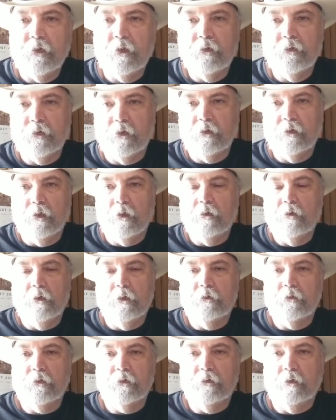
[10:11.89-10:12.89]
He said, there,
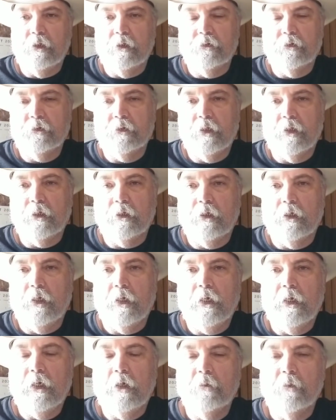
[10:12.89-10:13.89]
it's, it's not going to
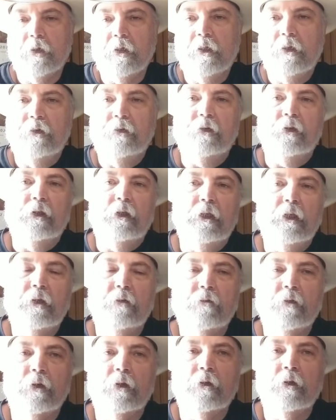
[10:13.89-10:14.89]
happen. He said,
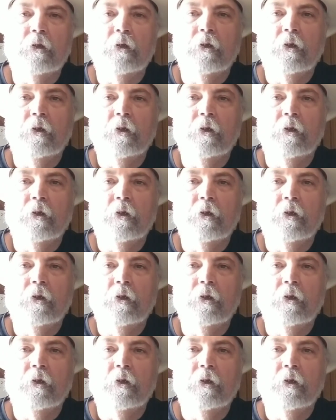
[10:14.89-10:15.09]
even